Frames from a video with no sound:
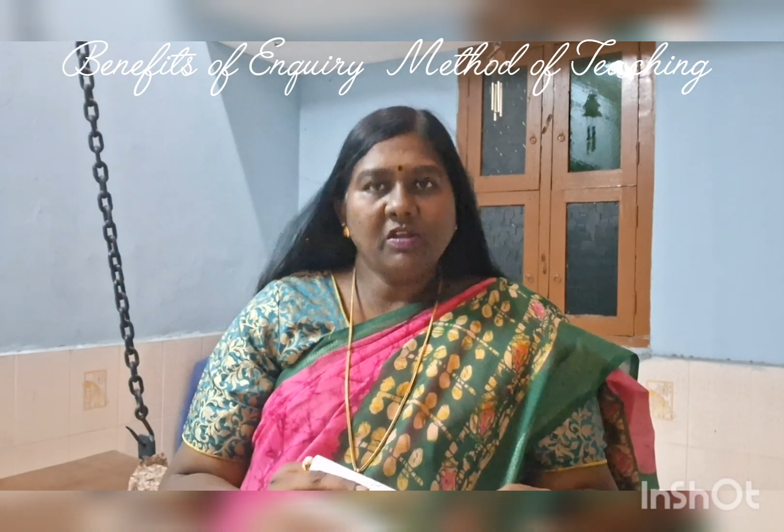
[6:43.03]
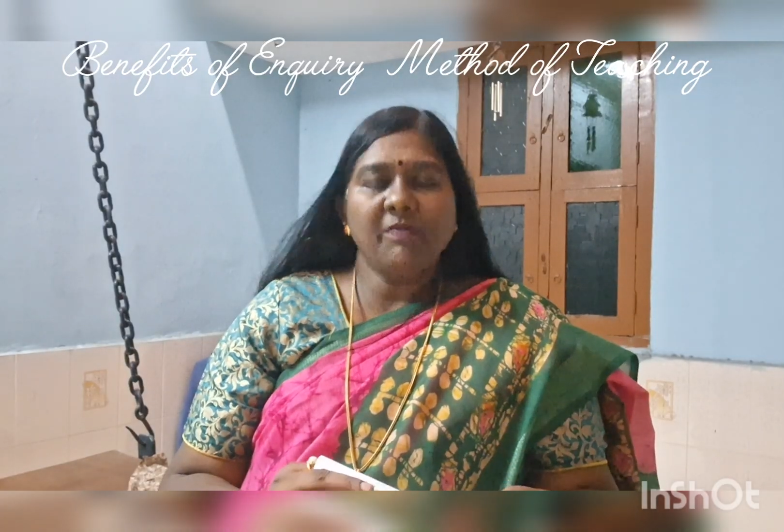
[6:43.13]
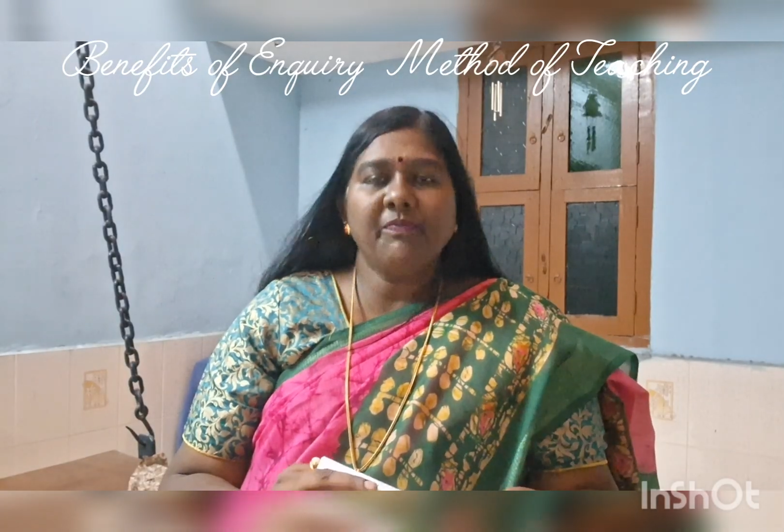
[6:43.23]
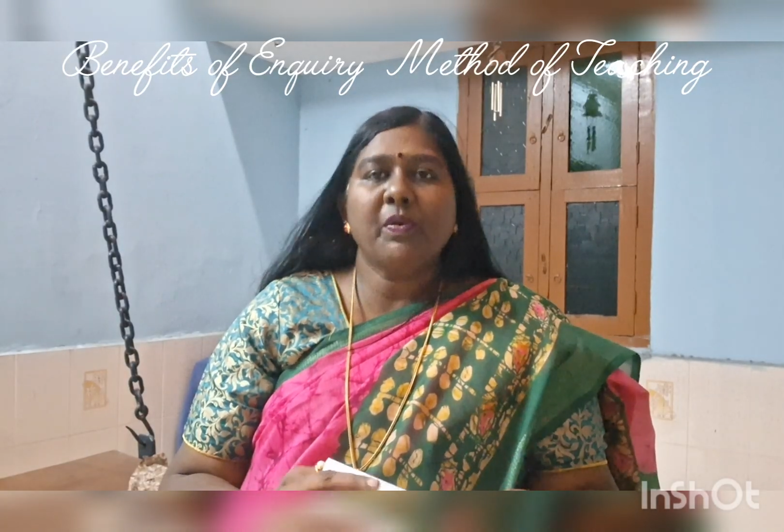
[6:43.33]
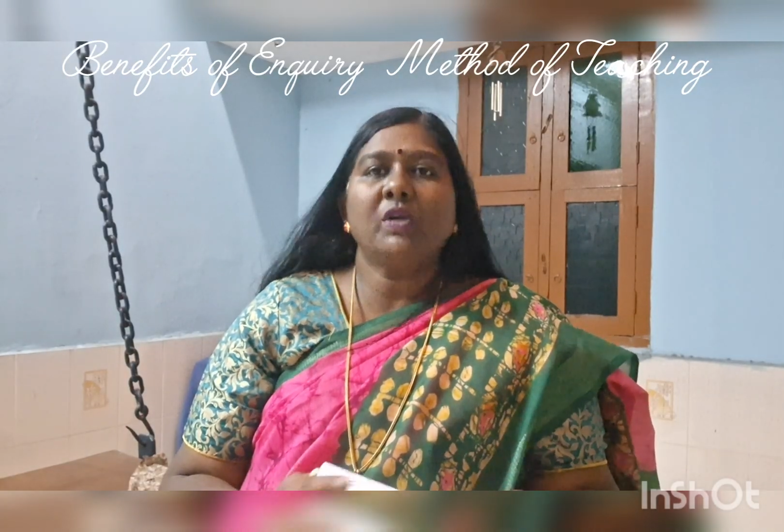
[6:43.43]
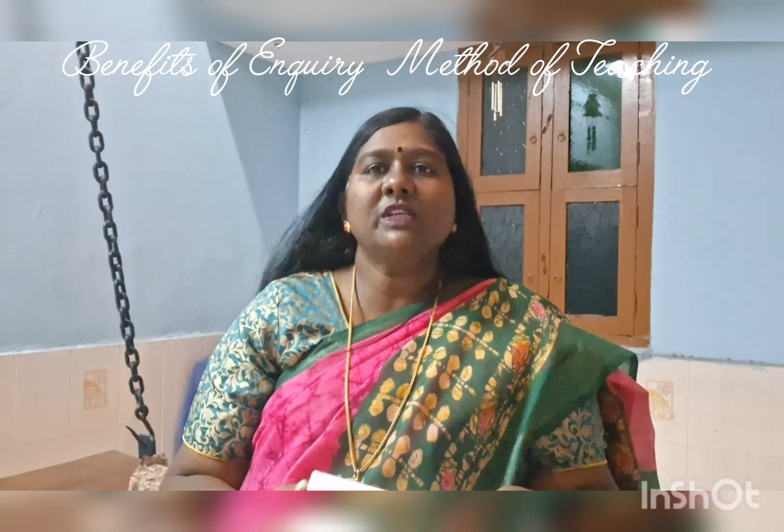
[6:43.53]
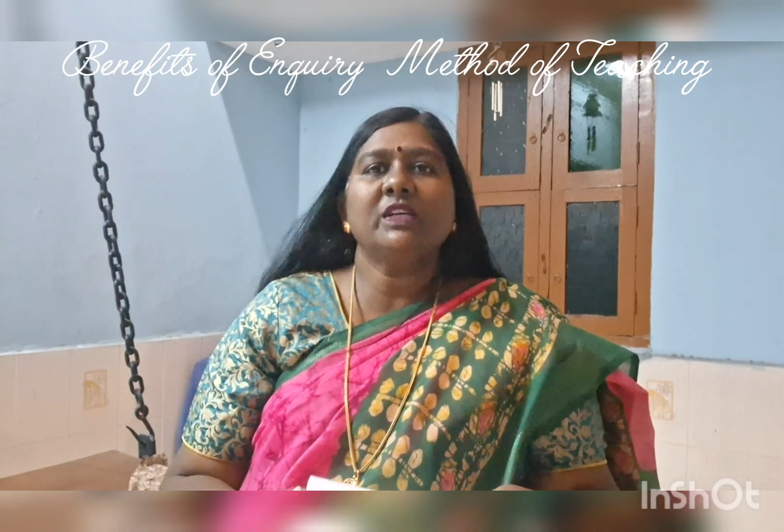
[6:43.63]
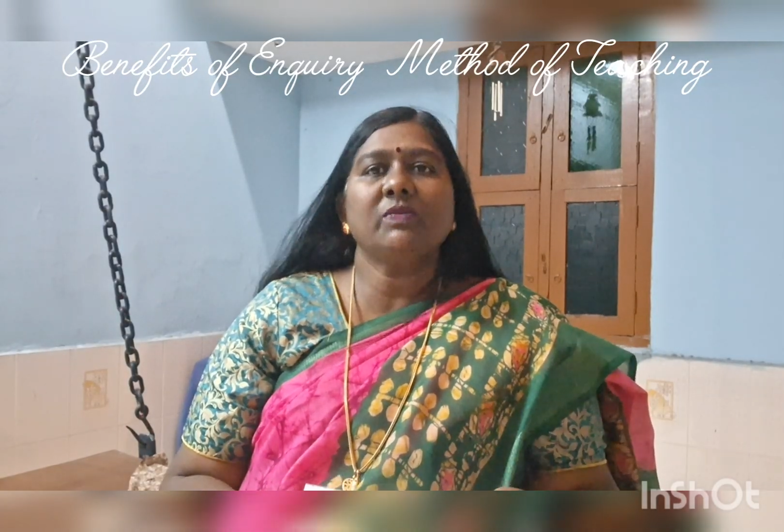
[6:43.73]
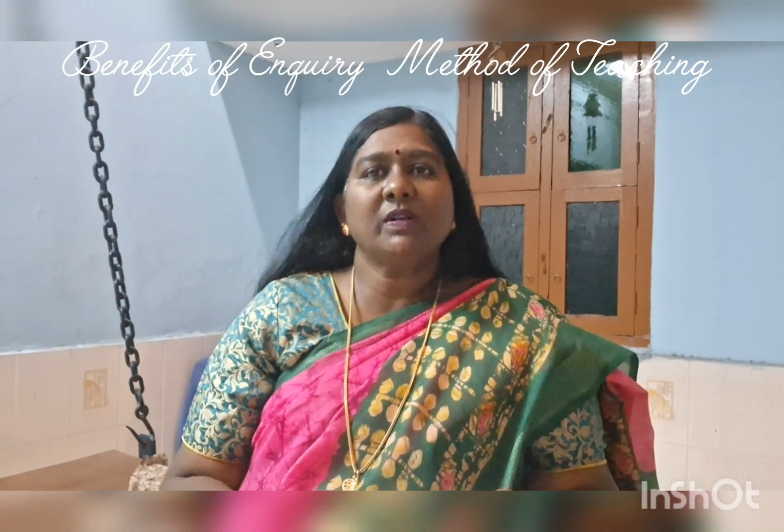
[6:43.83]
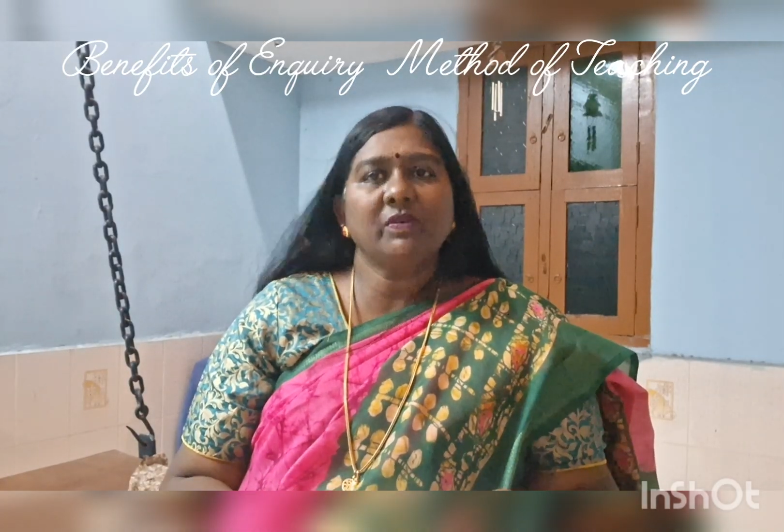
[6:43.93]
Some
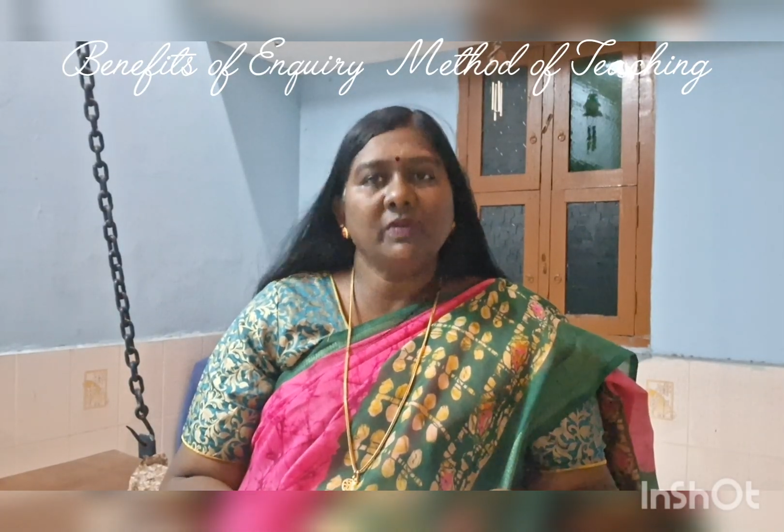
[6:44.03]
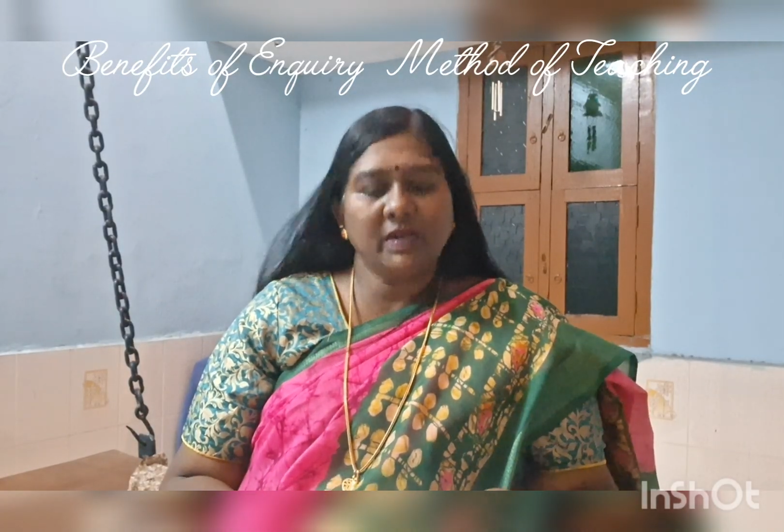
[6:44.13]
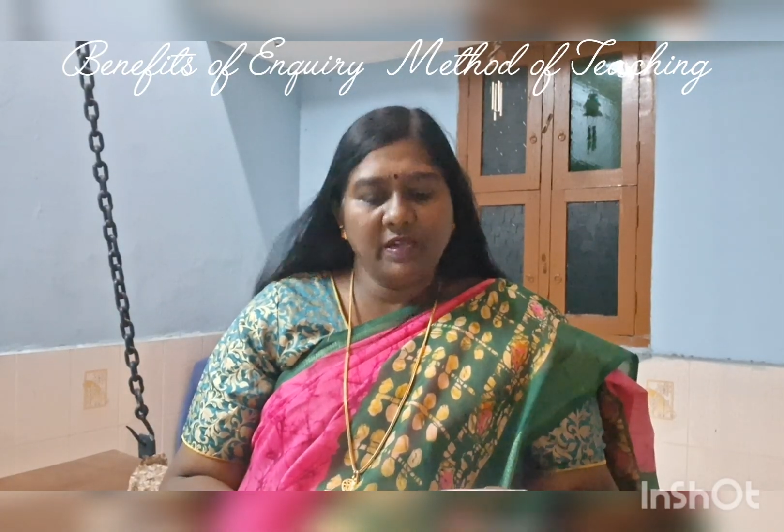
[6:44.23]
project work you can